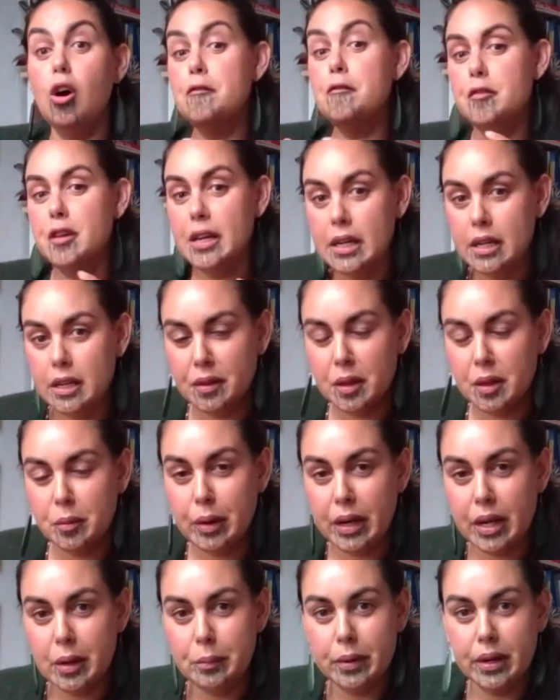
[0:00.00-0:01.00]
offer in the
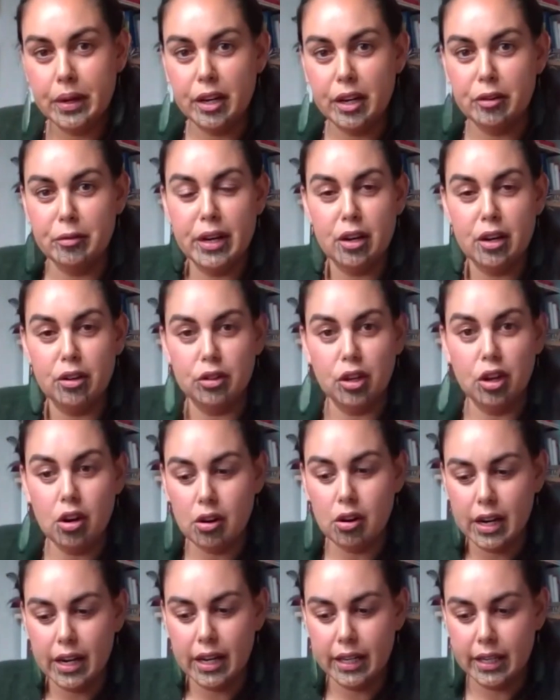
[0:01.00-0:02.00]
paper around
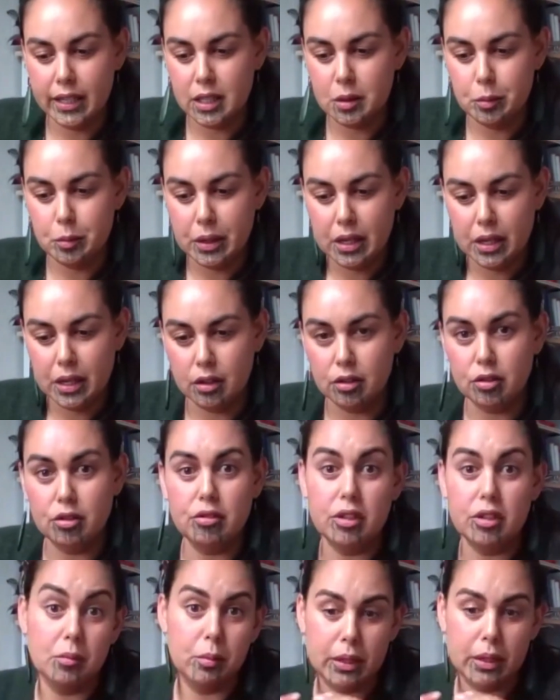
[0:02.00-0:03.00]
Kai as being
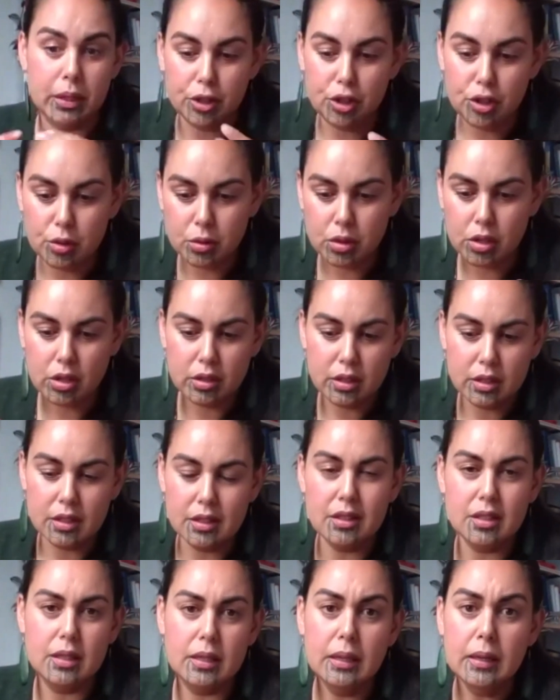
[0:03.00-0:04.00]
incredibly
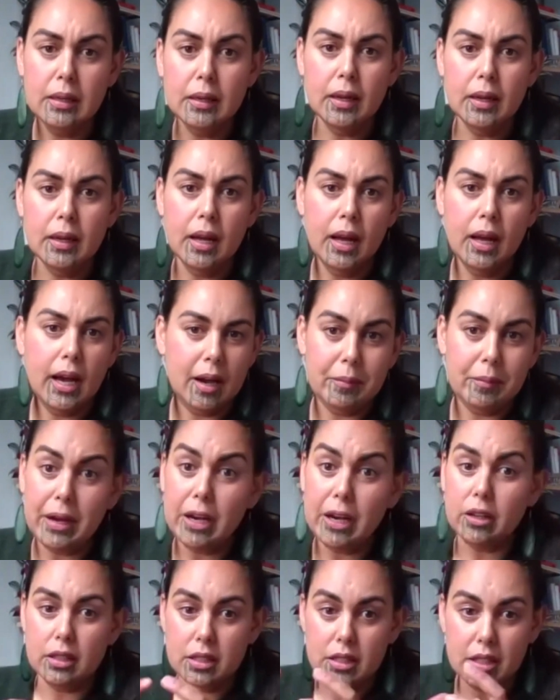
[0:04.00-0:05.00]
nuanced. Um,
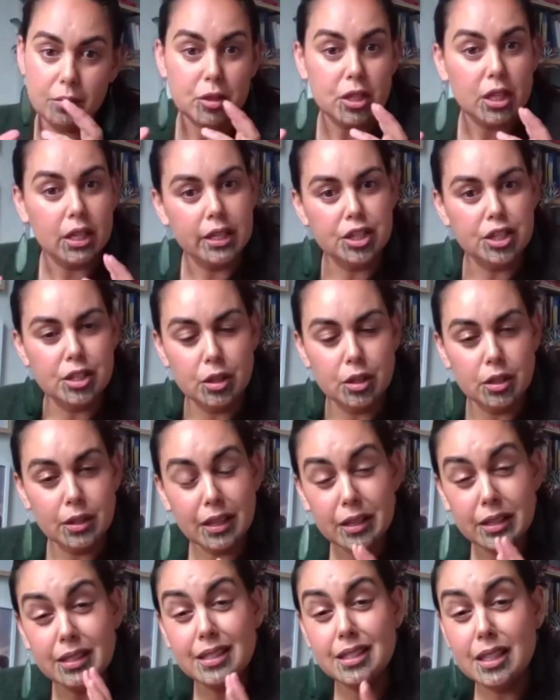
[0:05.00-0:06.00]
our
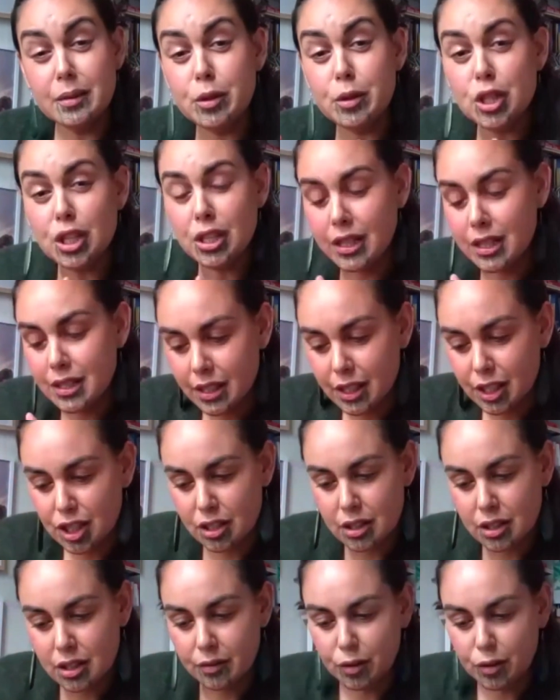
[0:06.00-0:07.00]

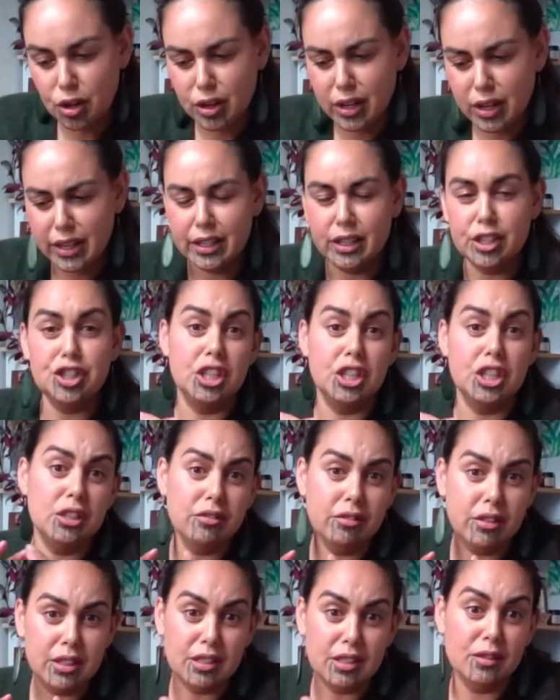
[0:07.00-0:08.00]
conceptualizations of Kai are
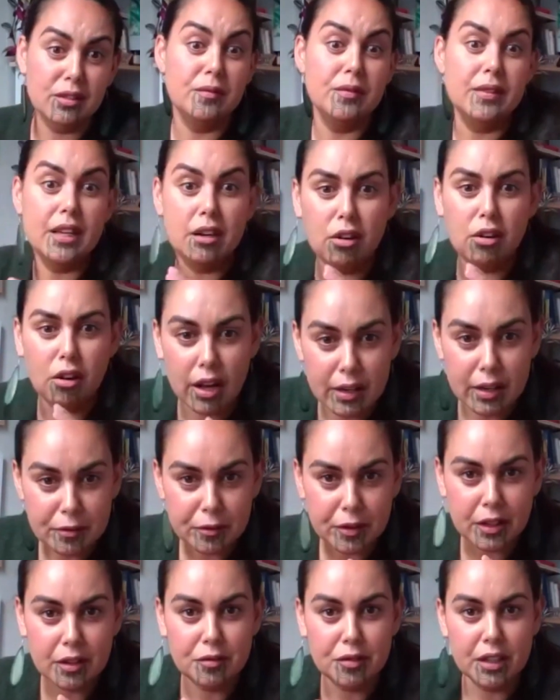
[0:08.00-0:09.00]
generative, they're
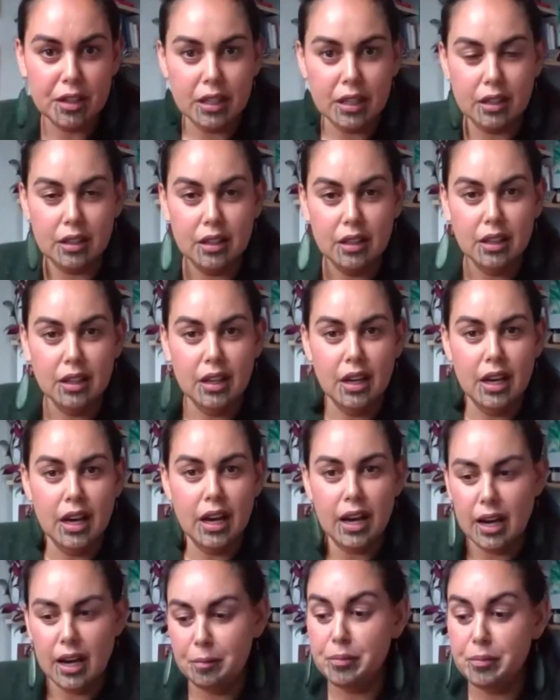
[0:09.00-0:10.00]
life giving,
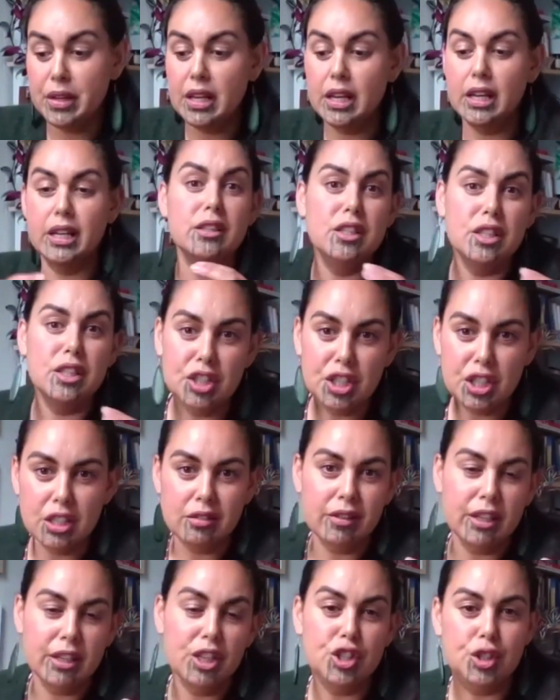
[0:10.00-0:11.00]
um, they're
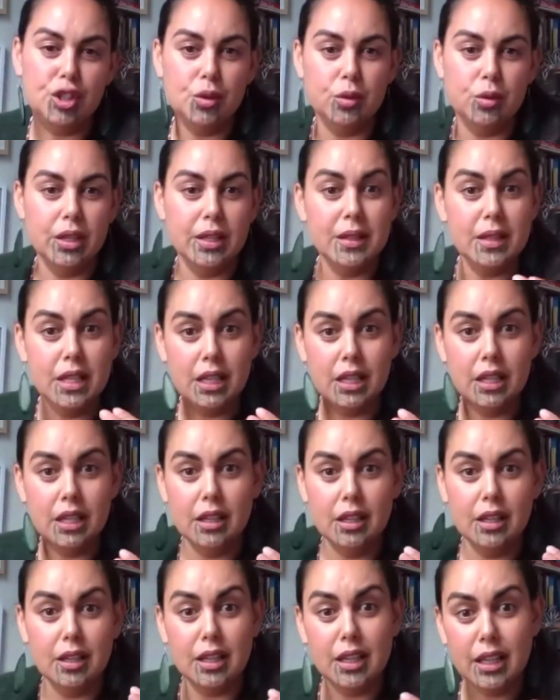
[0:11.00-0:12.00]
intergenerational, and
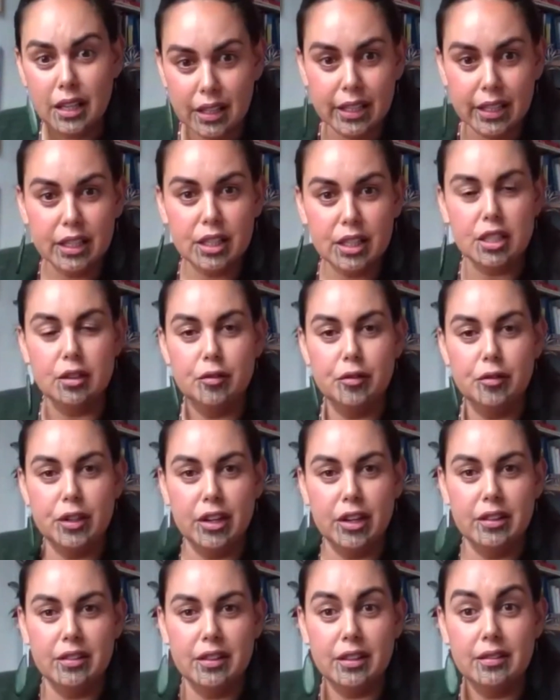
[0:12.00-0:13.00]
they're collective.
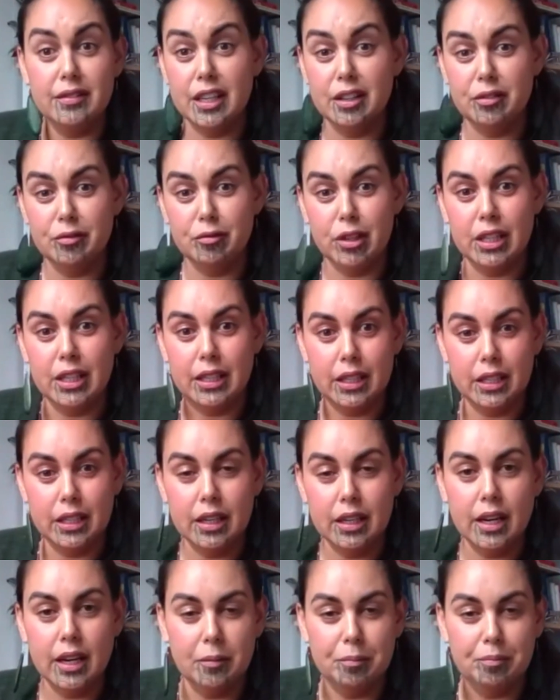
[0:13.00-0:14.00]
And I think that
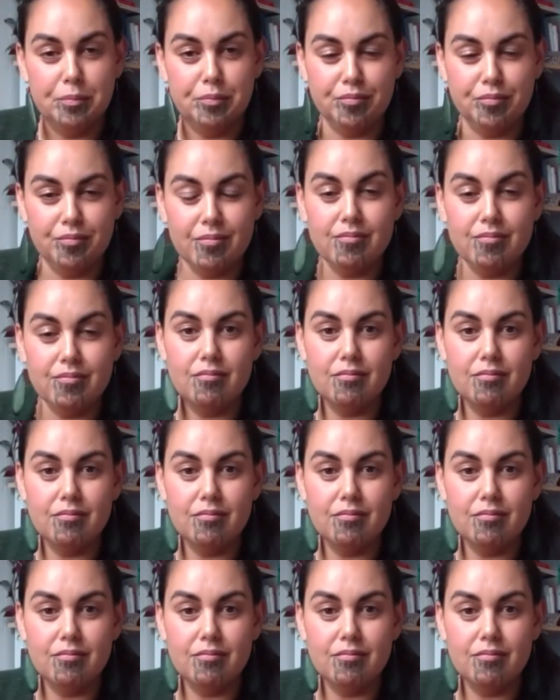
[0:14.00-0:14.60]
really um,